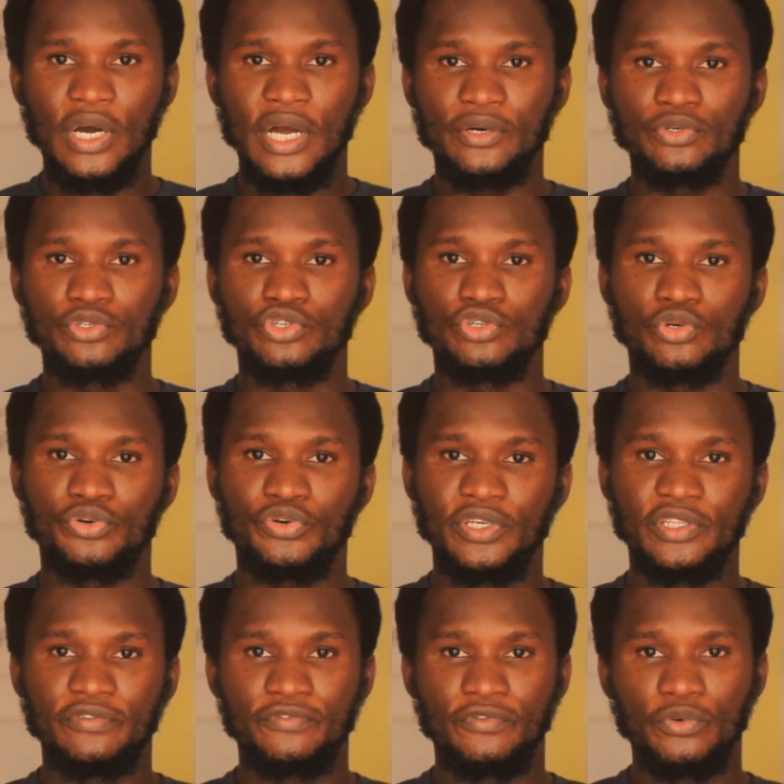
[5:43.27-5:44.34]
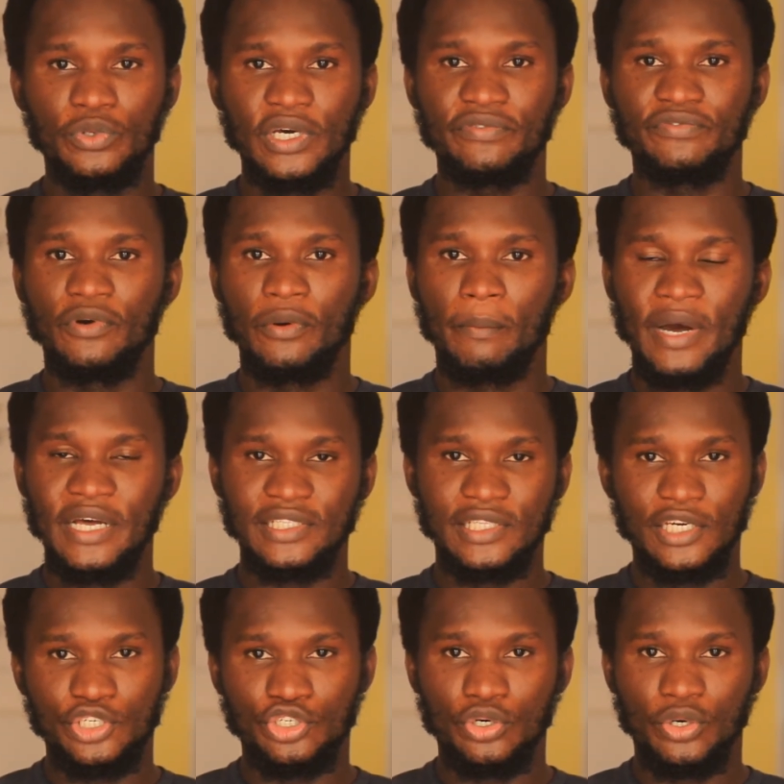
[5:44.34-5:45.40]
I could create a folder for
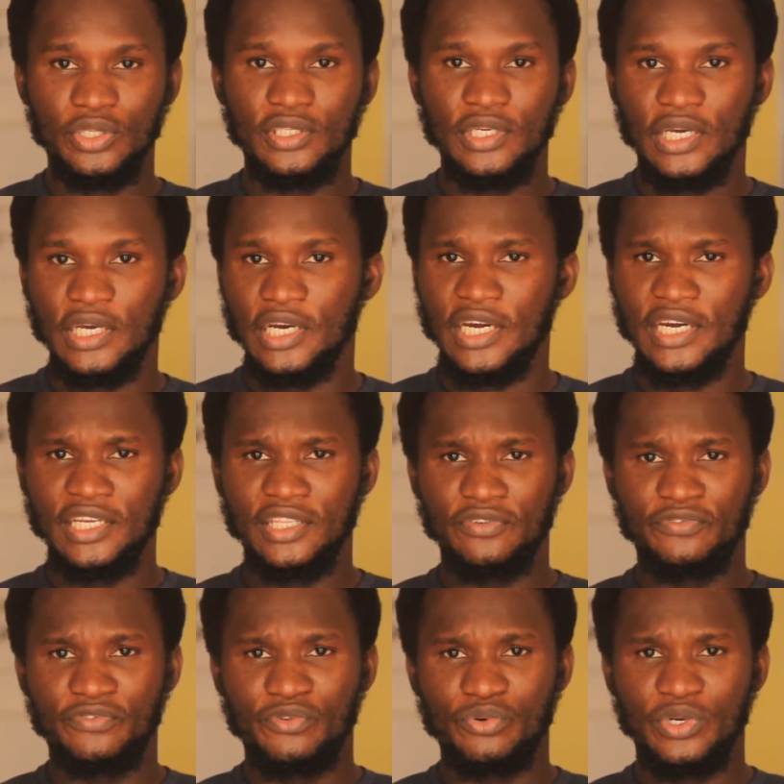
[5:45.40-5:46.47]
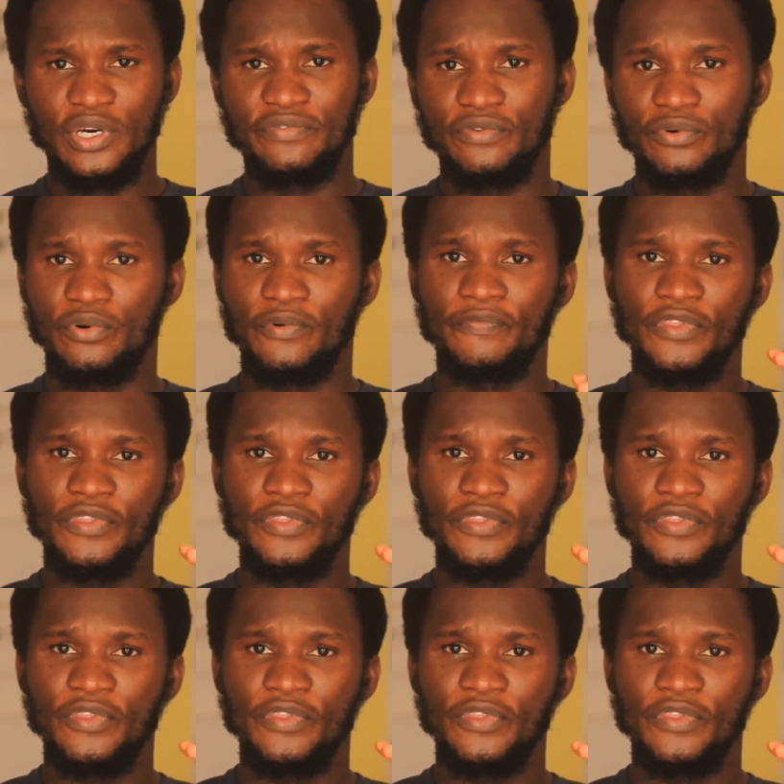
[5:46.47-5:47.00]
master shots. I can create a folder for